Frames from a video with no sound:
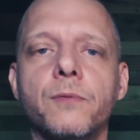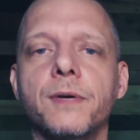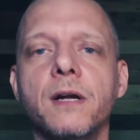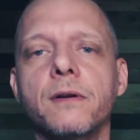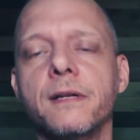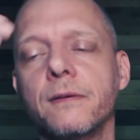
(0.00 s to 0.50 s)
We
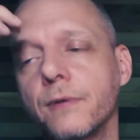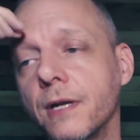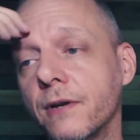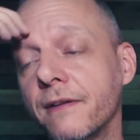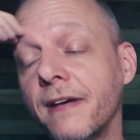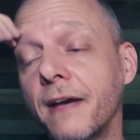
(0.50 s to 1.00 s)
don't
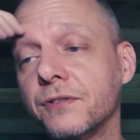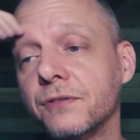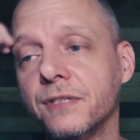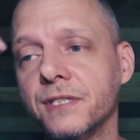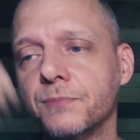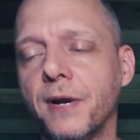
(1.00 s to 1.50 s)
even have to,
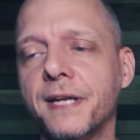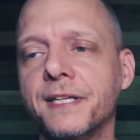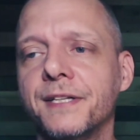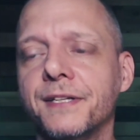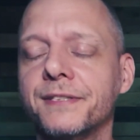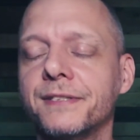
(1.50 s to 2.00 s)
because
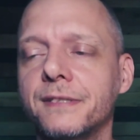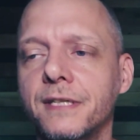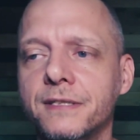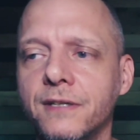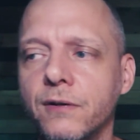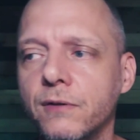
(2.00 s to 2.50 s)
Brandon
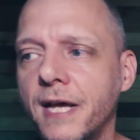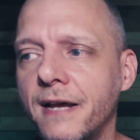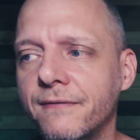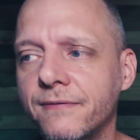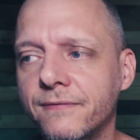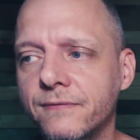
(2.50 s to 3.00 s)
doesn't go
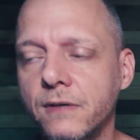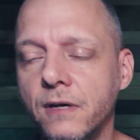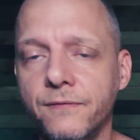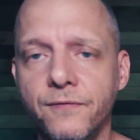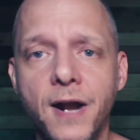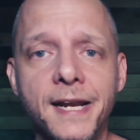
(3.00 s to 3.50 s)
live on
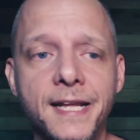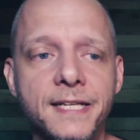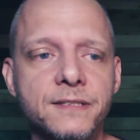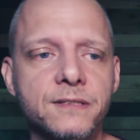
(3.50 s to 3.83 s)
Fridays.